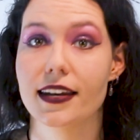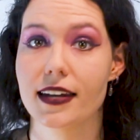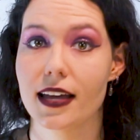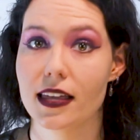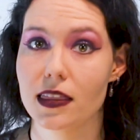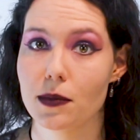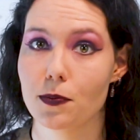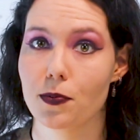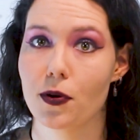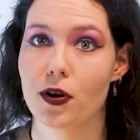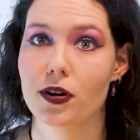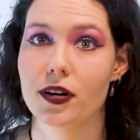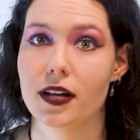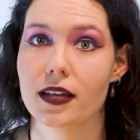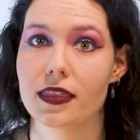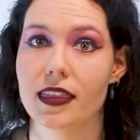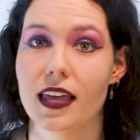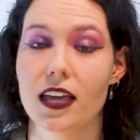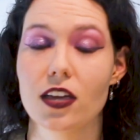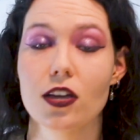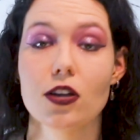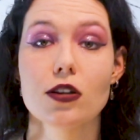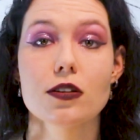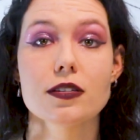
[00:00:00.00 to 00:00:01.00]
Another product
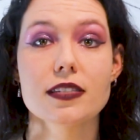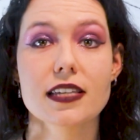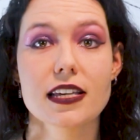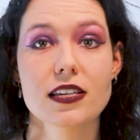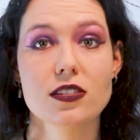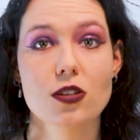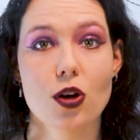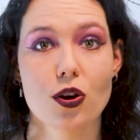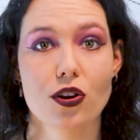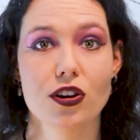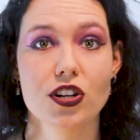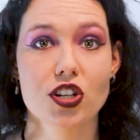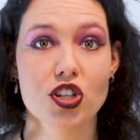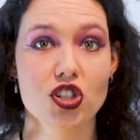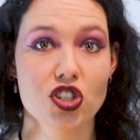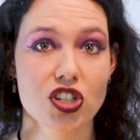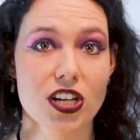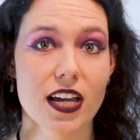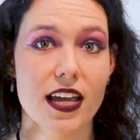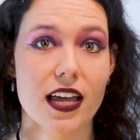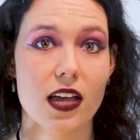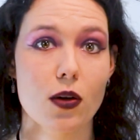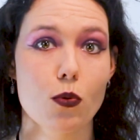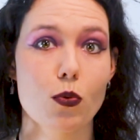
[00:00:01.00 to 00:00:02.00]
they use is Orange
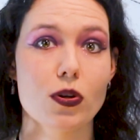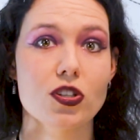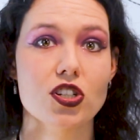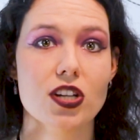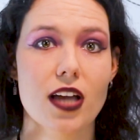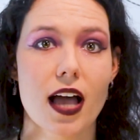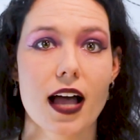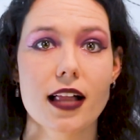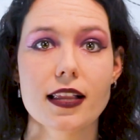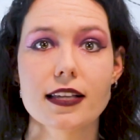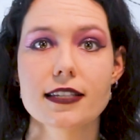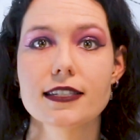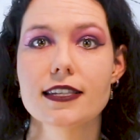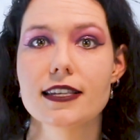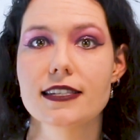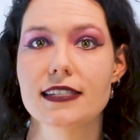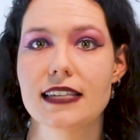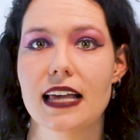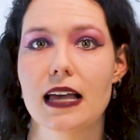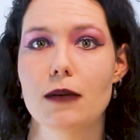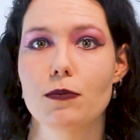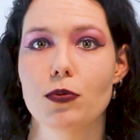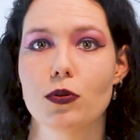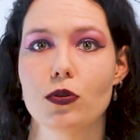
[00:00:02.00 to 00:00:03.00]
G, which colours the
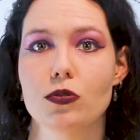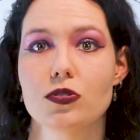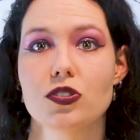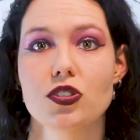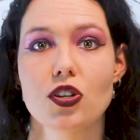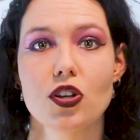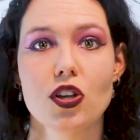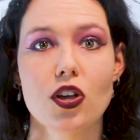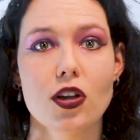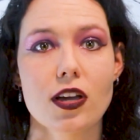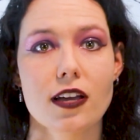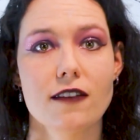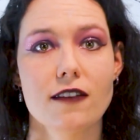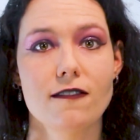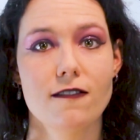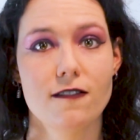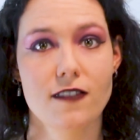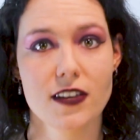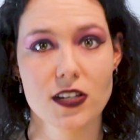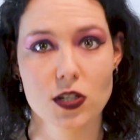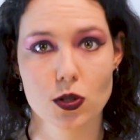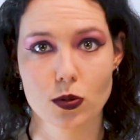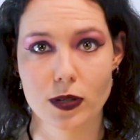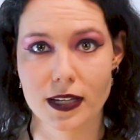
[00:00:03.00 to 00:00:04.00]
samples so you can
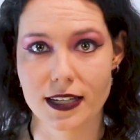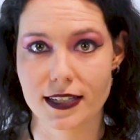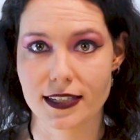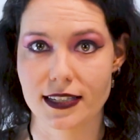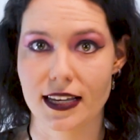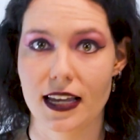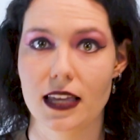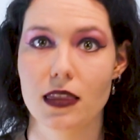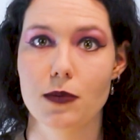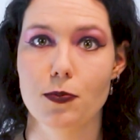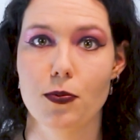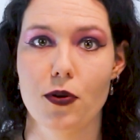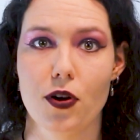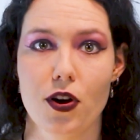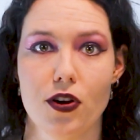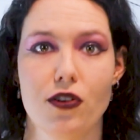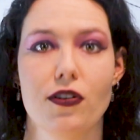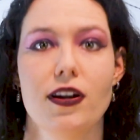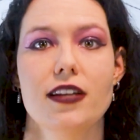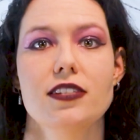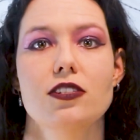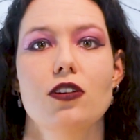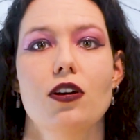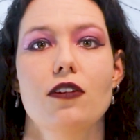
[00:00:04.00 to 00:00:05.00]
visually see the
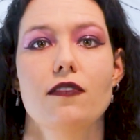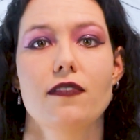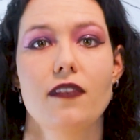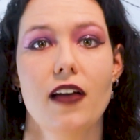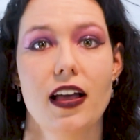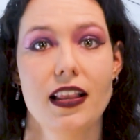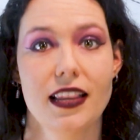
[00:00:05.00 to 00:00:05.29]
progress of